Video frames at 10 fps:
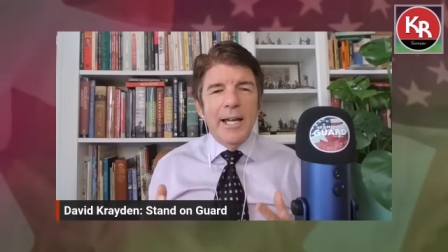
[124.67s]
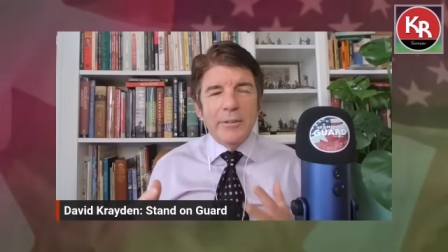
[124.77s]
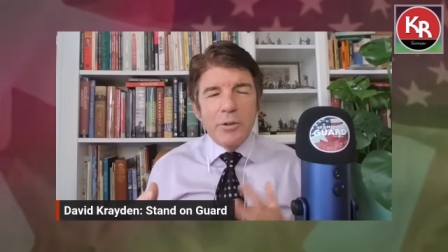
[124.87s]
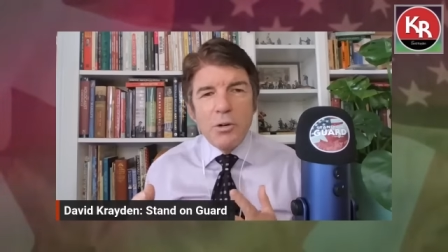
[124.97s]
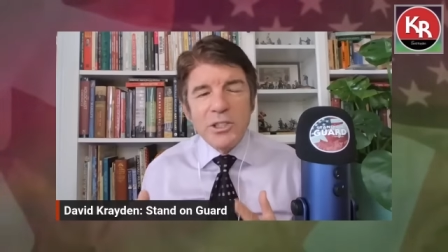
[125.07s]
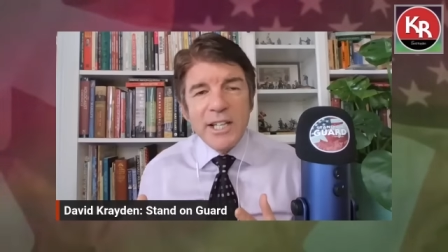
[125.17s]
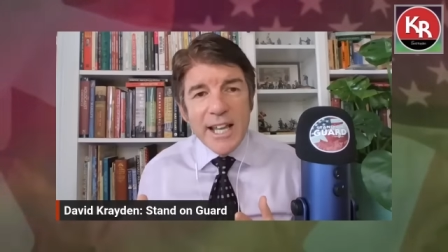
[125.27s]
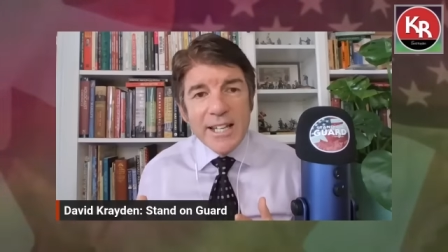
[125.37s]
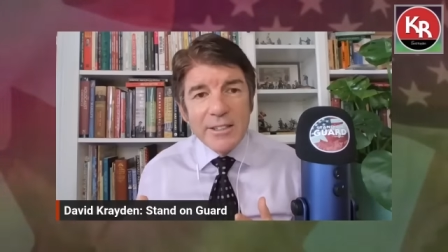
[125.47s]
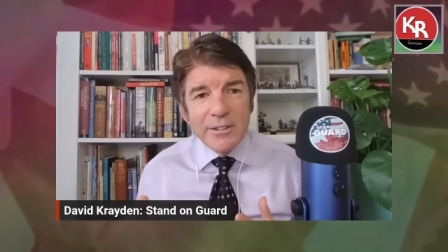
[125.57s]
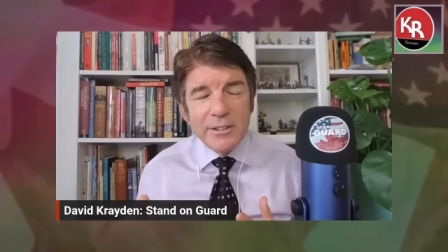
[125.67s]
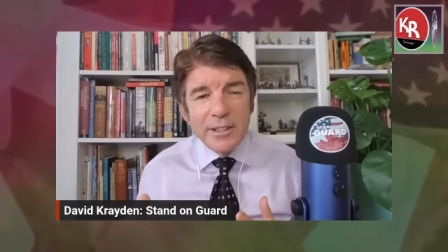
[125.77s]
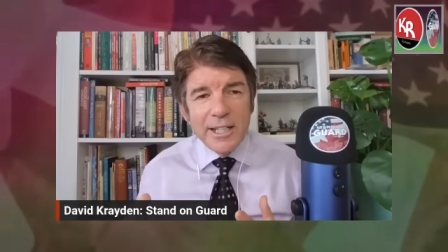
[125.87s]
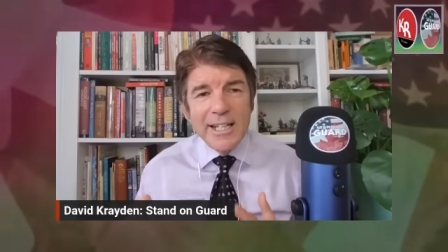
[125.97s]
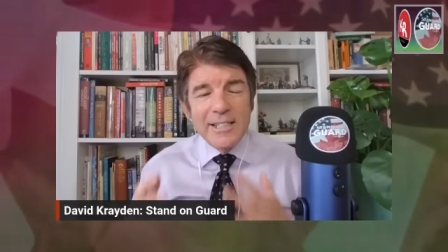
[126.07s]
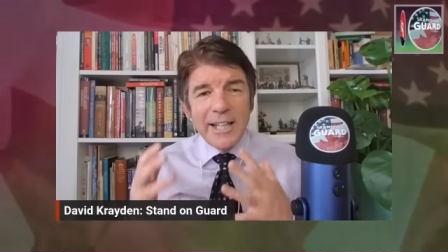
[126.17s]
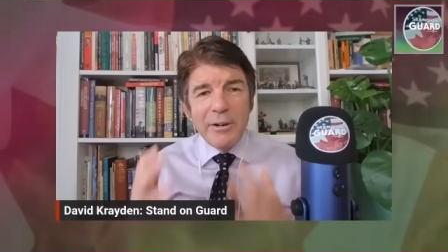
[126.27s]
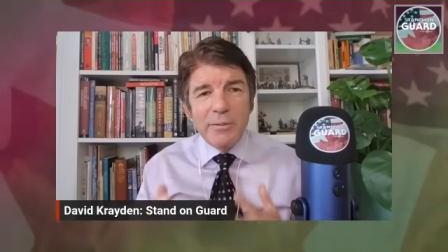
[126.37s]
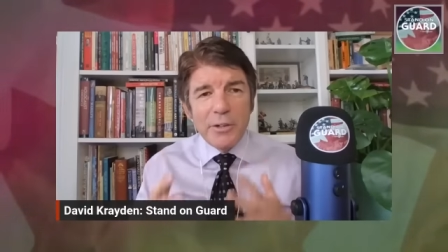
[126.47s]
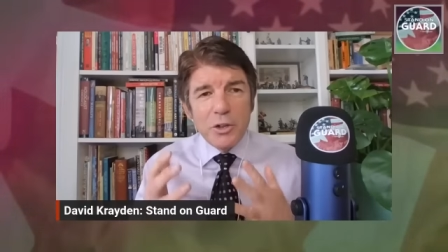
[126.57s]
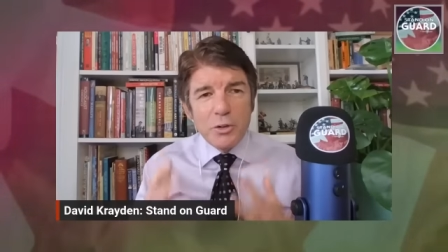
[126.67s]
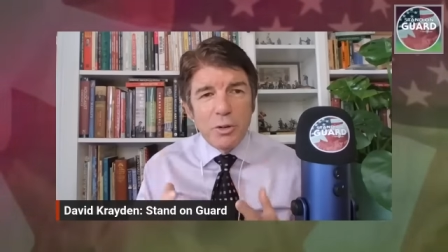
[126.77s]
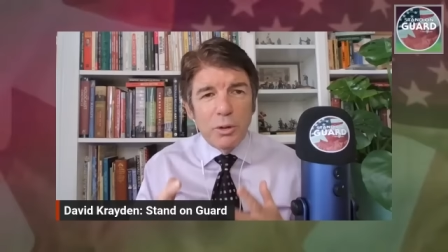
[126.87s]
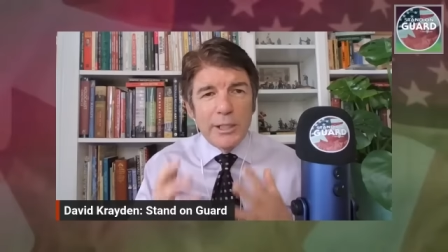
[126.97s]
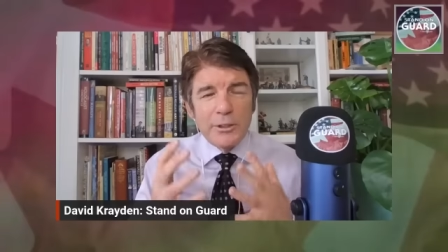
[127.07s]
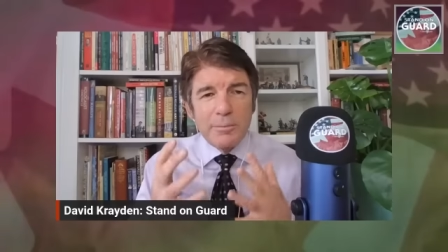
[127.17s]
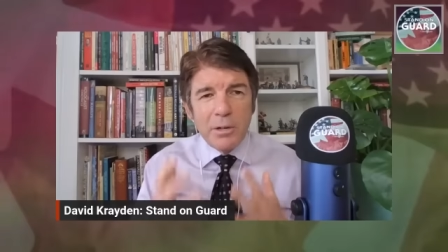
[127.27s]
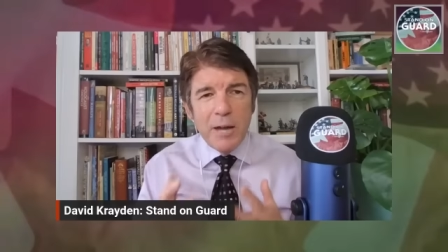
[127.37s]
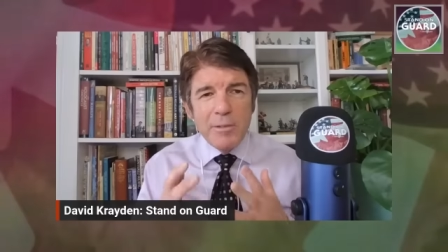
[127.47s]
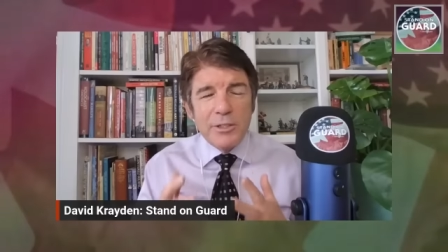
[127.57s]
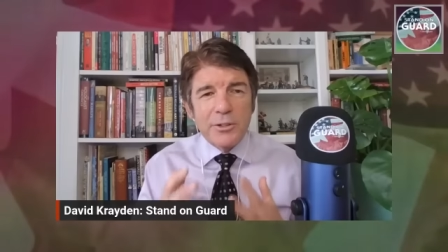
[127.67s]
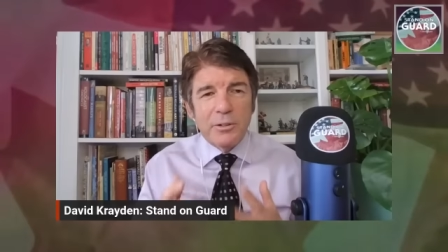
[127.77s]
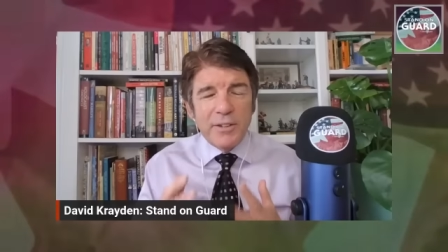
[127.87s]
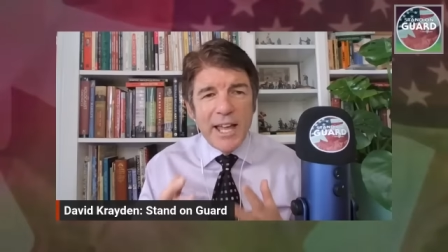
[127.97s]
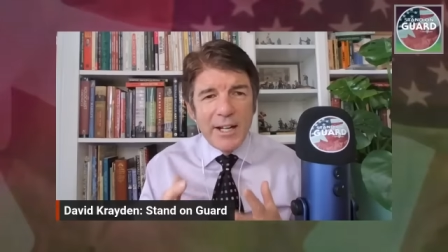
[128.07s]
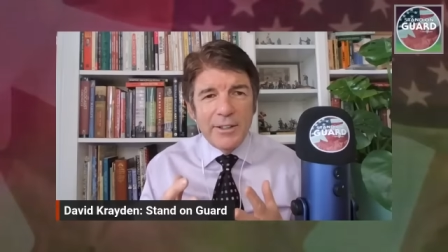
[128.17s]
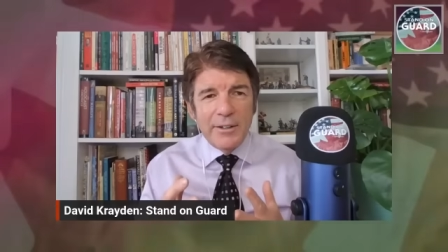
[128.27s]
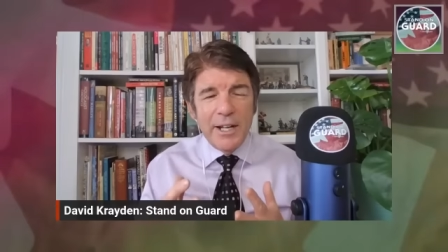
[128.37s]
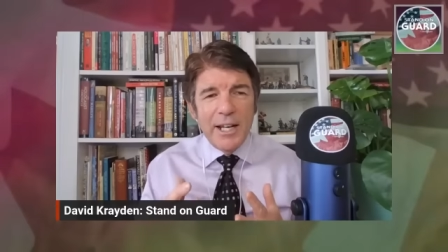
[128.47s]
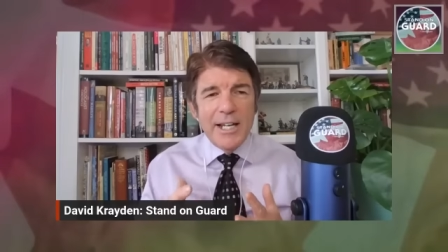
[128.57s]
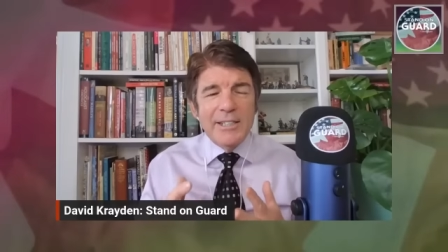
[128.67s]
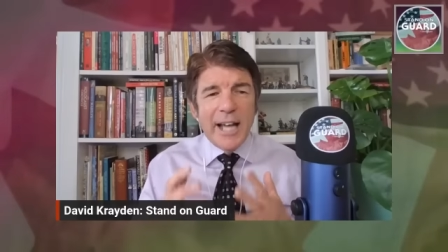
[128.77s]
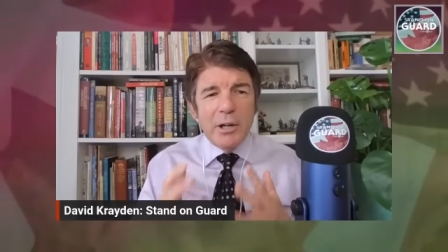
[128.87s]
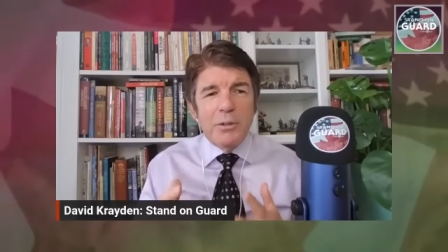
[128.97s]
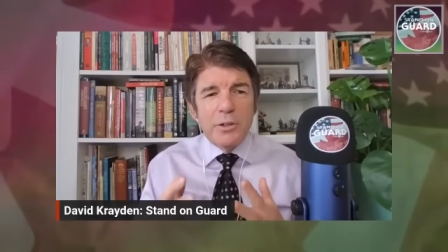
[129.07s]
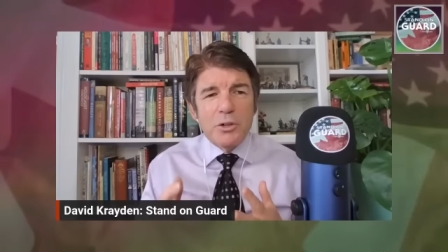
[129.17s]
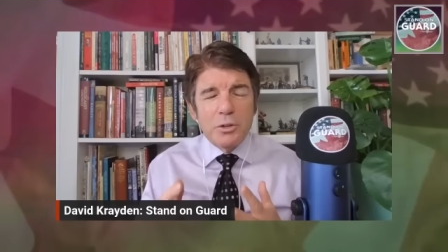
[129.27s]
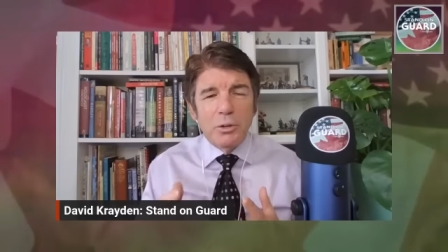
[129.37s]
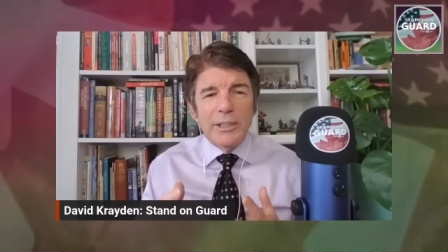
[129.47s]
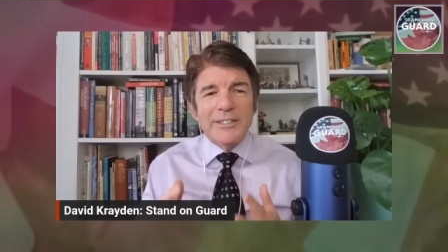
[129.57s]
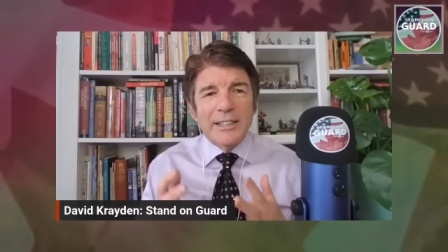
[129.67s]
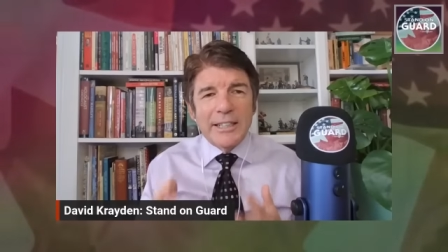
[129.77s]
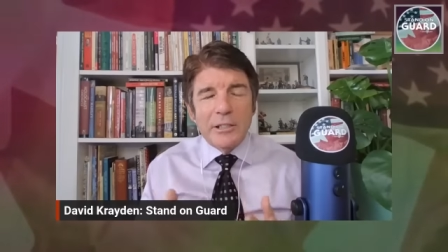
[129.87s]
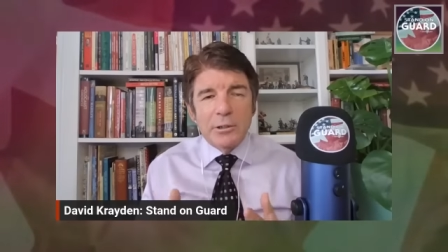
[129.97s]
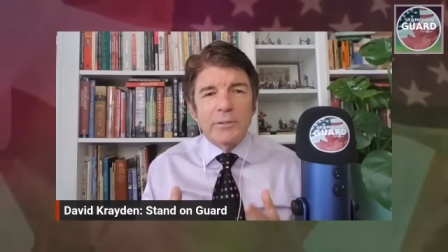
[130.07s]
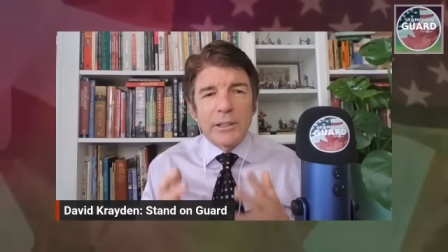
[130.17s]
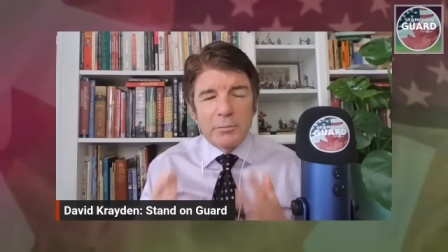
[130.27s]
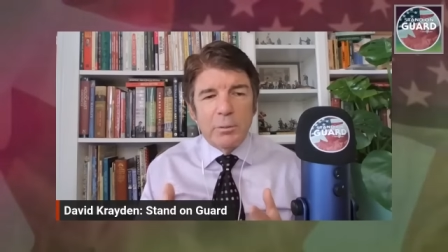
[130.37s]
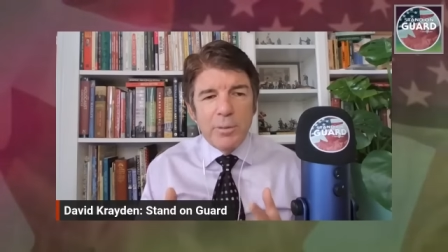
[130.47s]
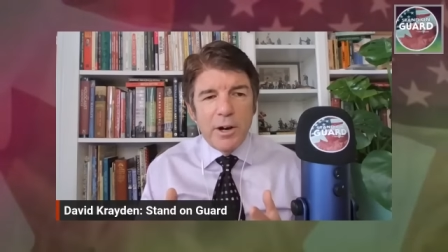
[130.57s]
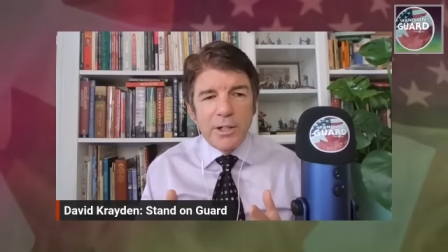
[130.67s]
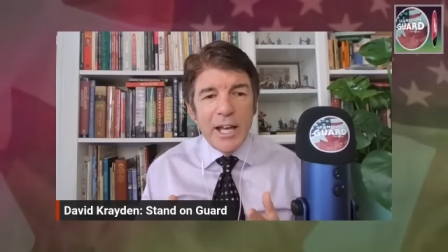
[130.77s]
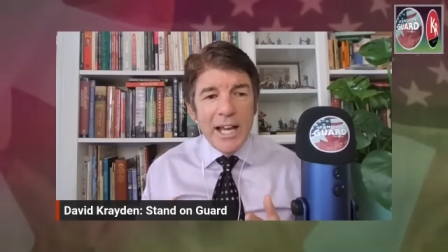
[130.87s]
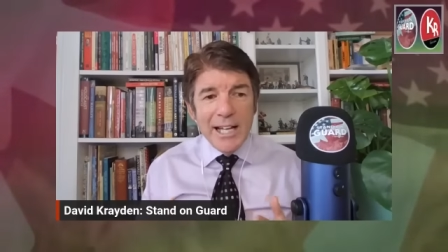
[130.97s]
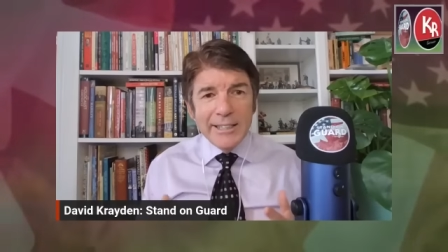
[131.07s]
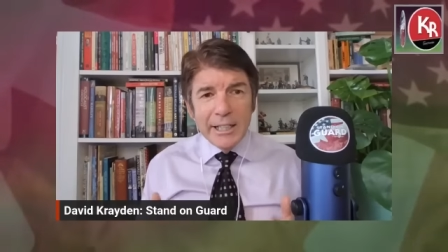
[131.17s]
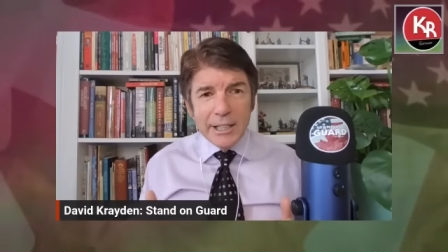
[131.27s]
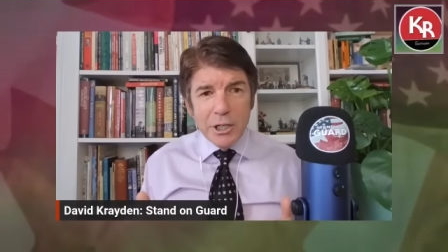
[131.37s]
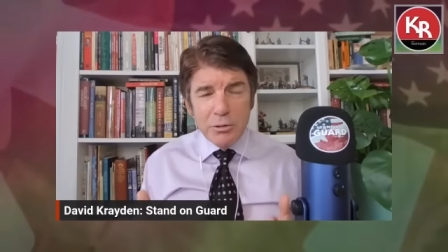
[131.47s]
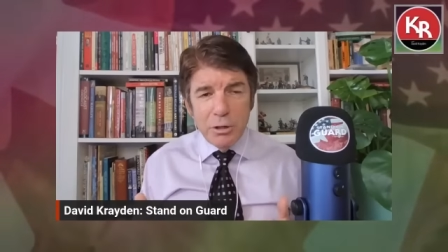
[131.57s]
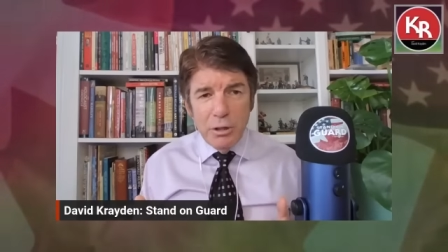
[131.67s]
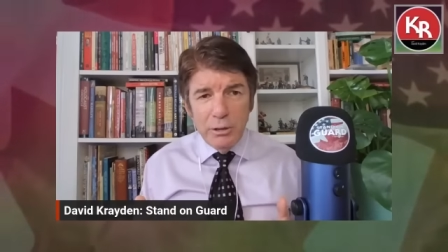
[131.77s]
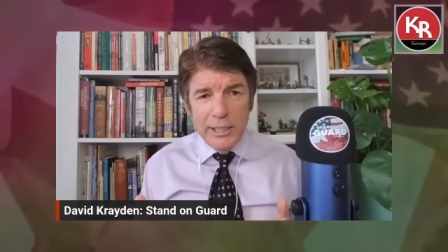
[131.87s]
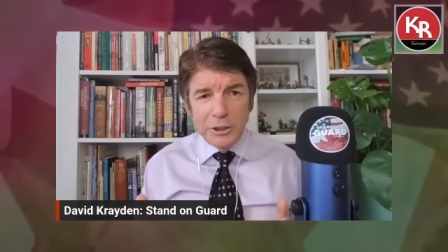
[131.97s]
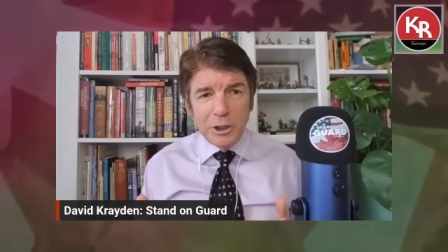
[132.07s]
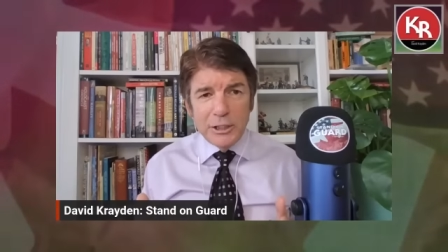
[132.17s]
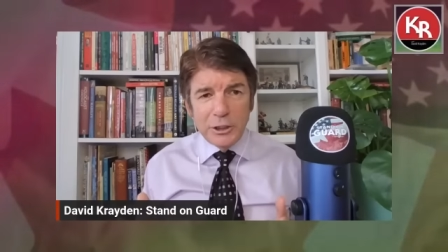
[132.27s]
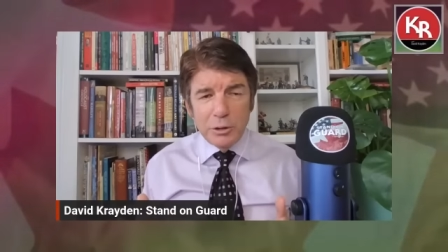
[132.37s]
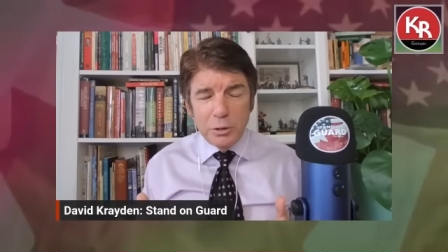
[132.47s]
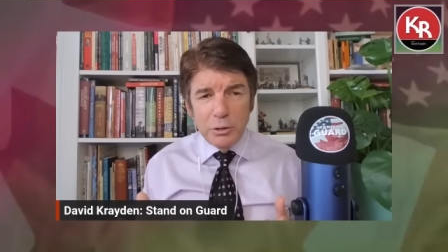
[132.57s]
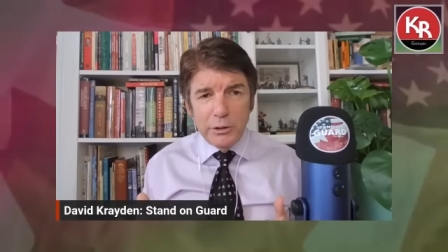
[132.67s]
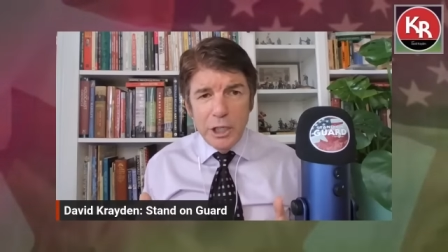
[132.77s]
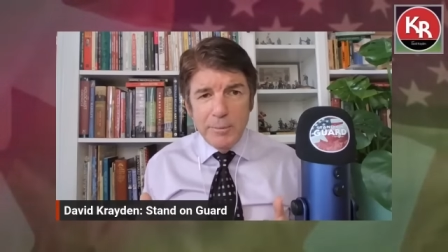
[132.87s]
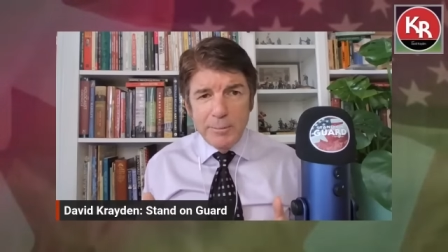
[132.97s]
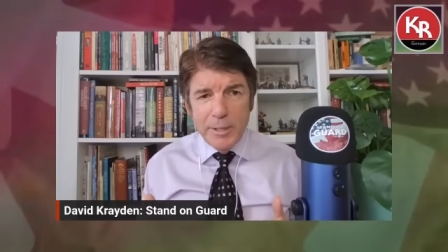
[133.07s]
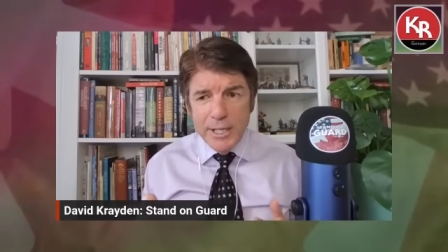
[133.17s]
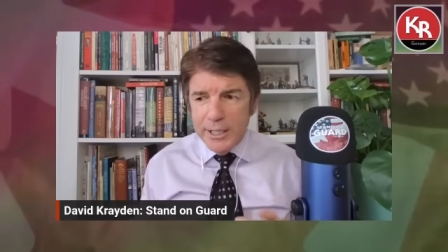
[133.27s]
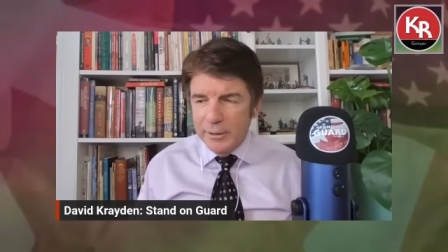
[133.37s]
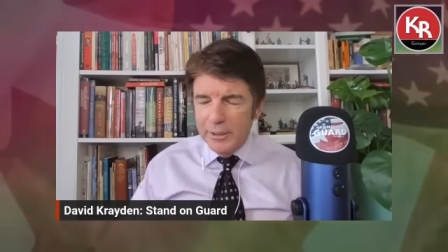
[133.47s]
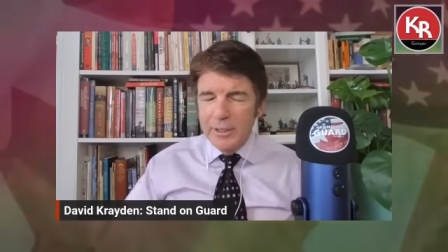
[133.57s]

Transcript: And of course he is. He is out of control as the Prime Minister of Canada. He's out of control as the leader of the Liberal Party. He's out of control as Justin Trudeau, the human being.